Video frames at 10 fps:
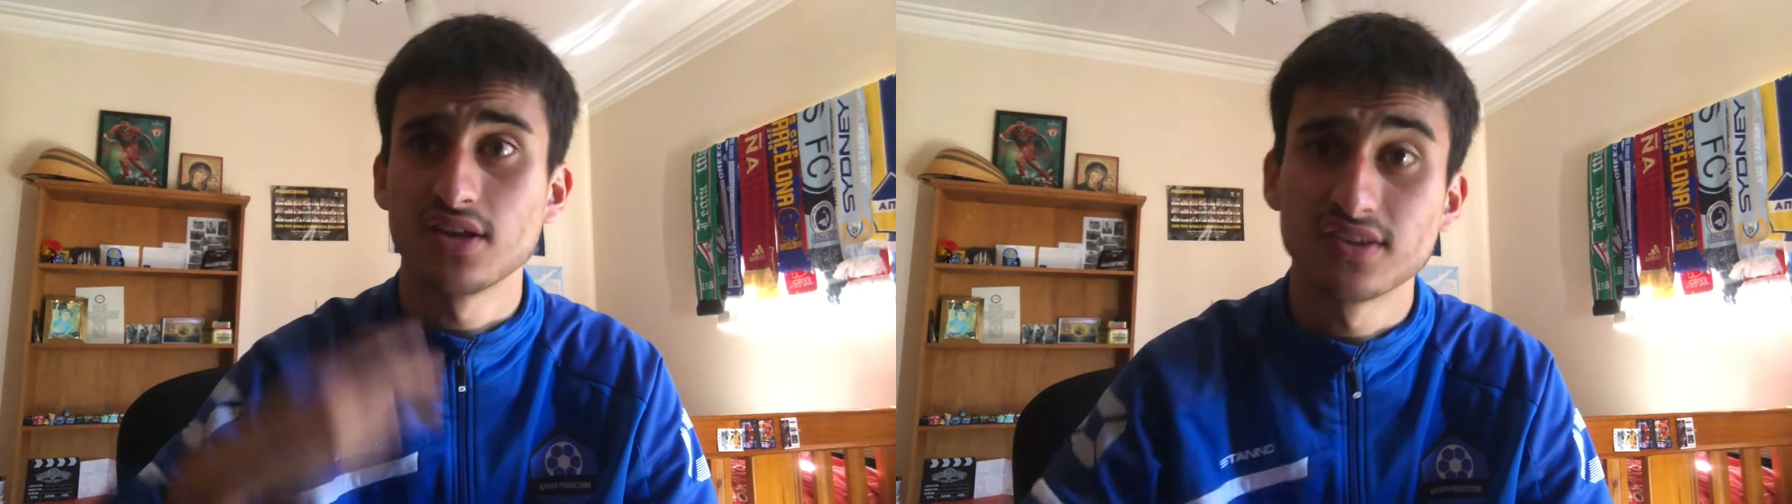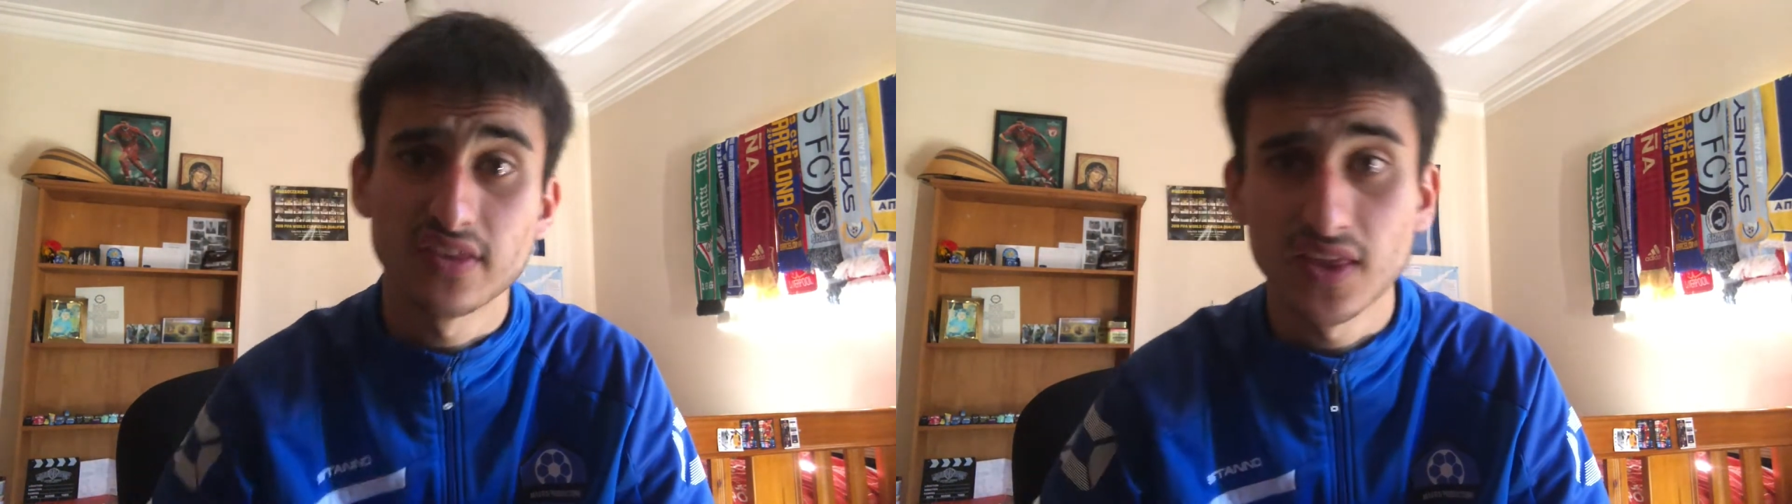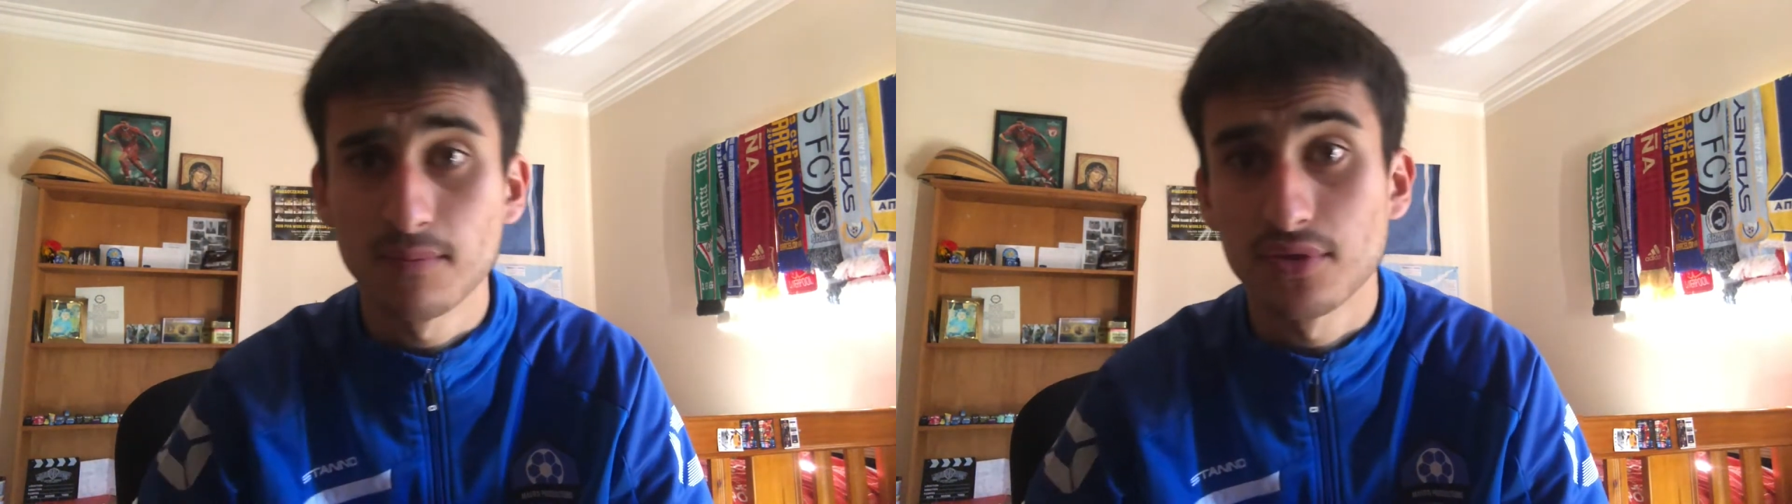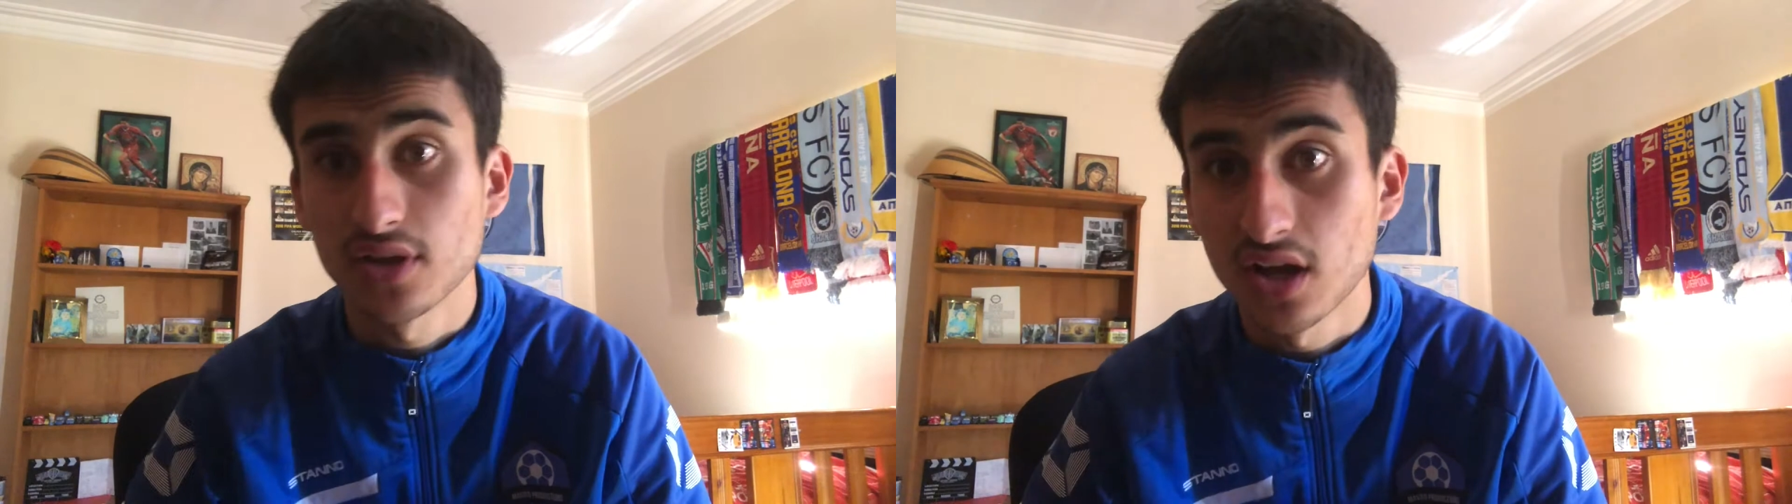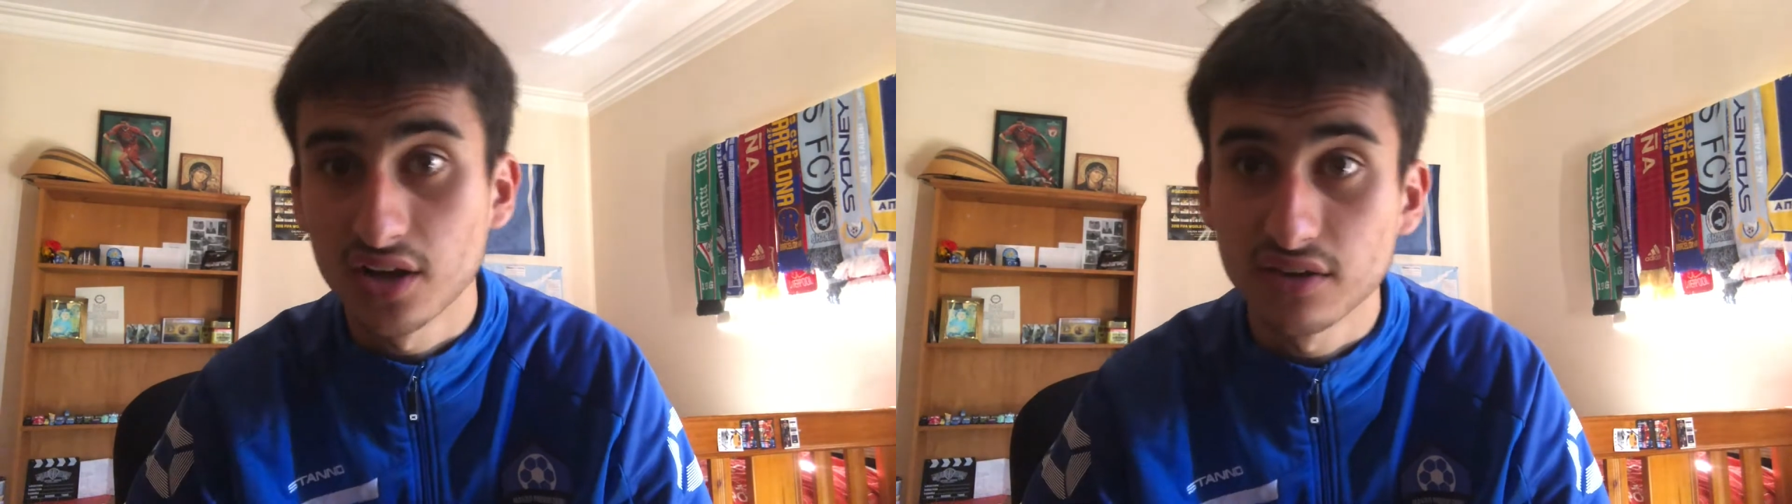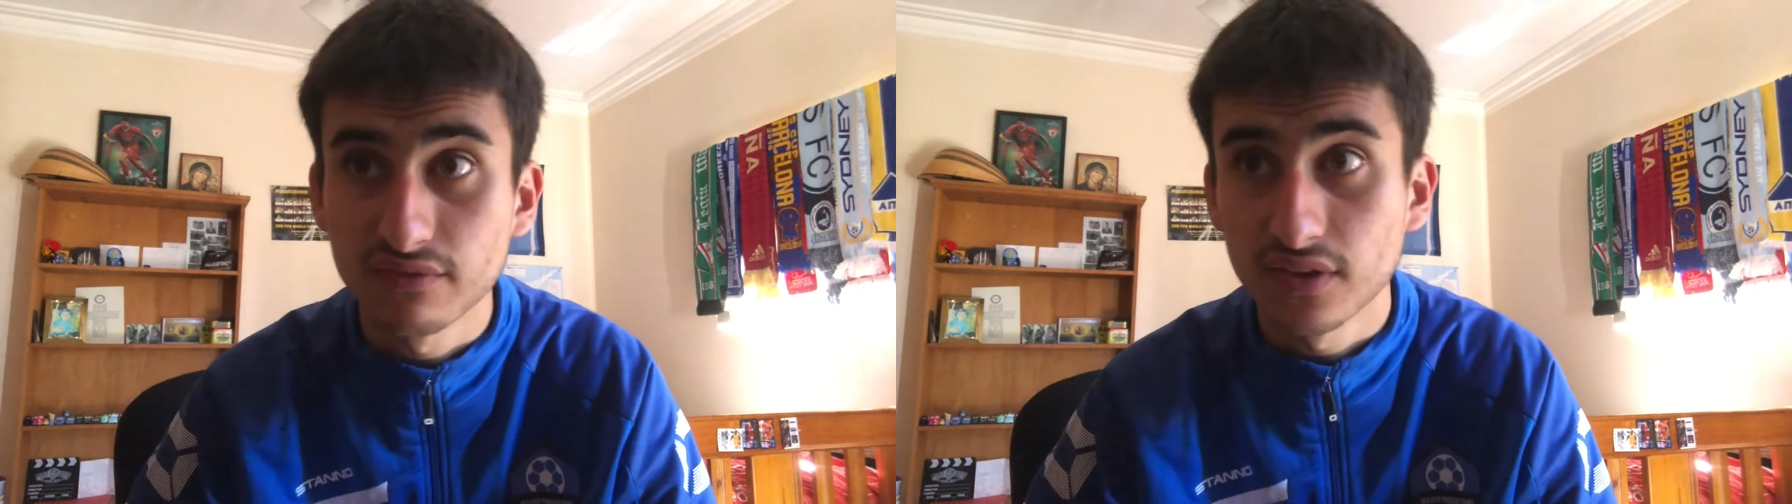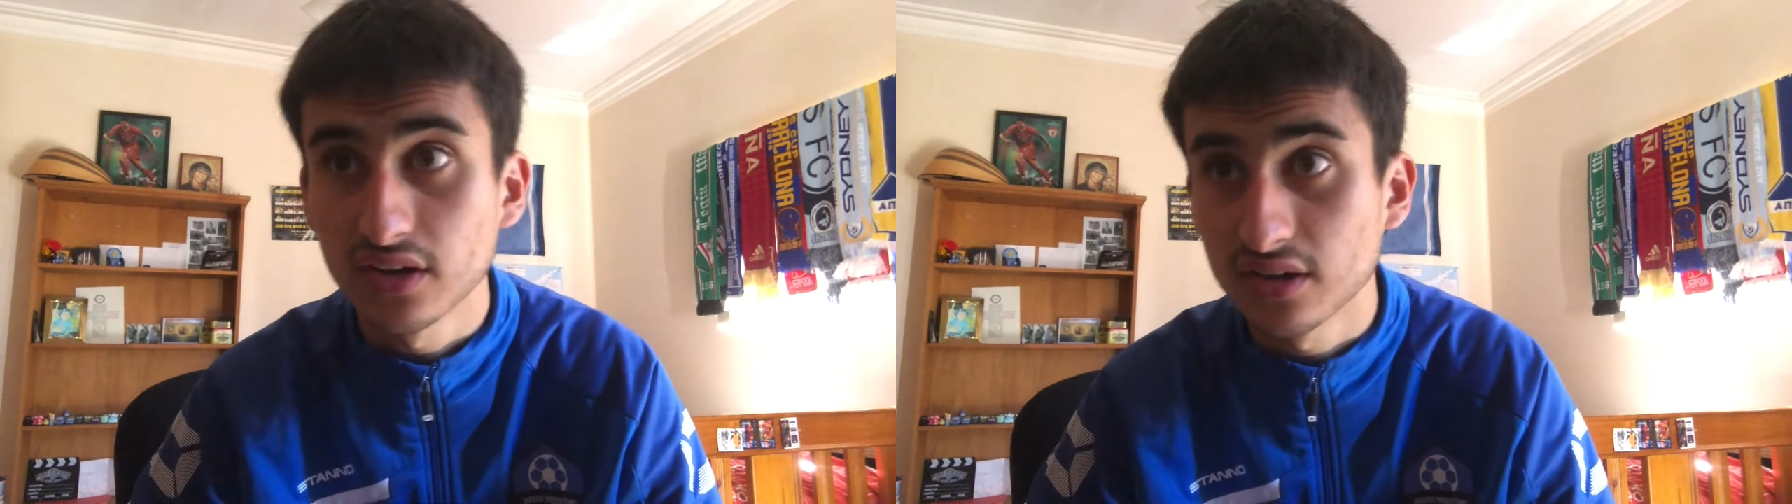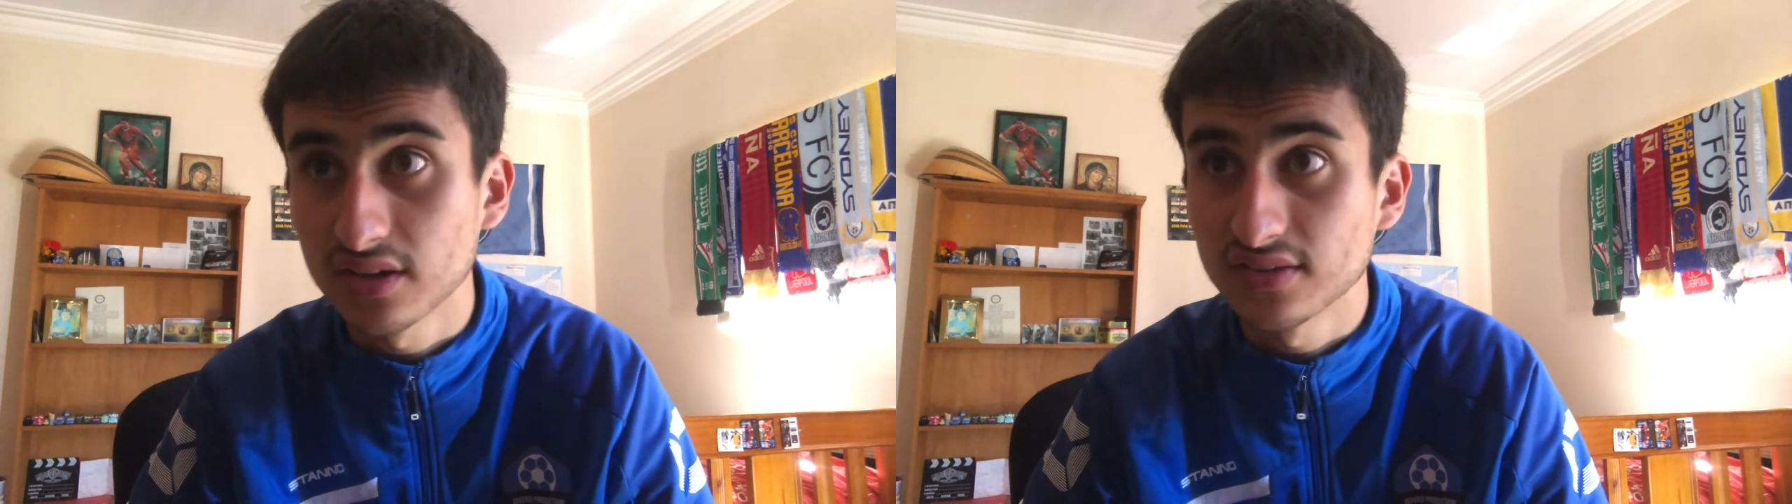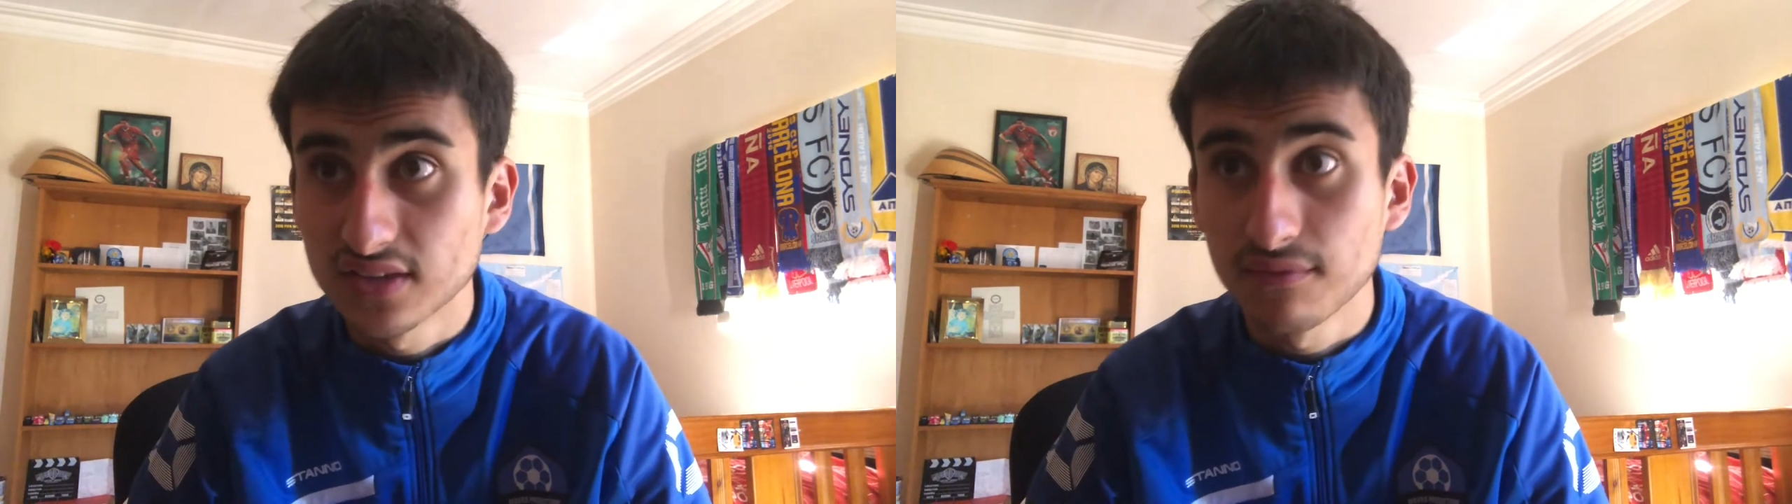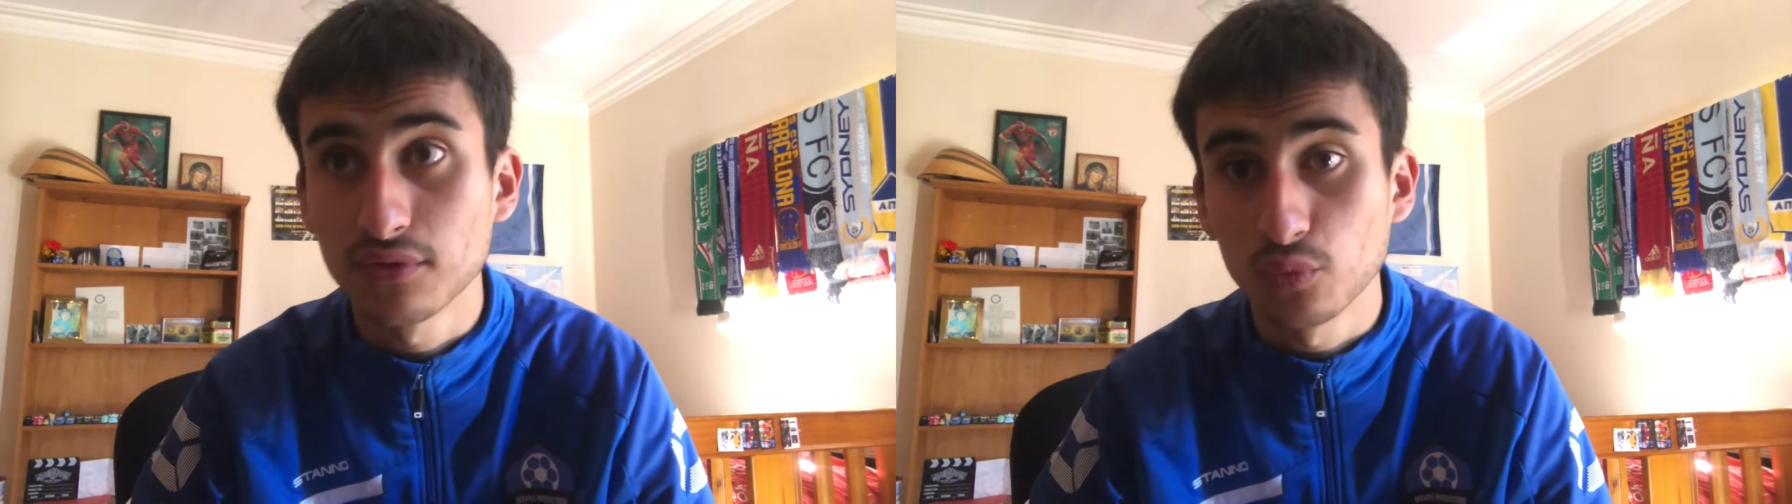Southampton are undefeated in 7,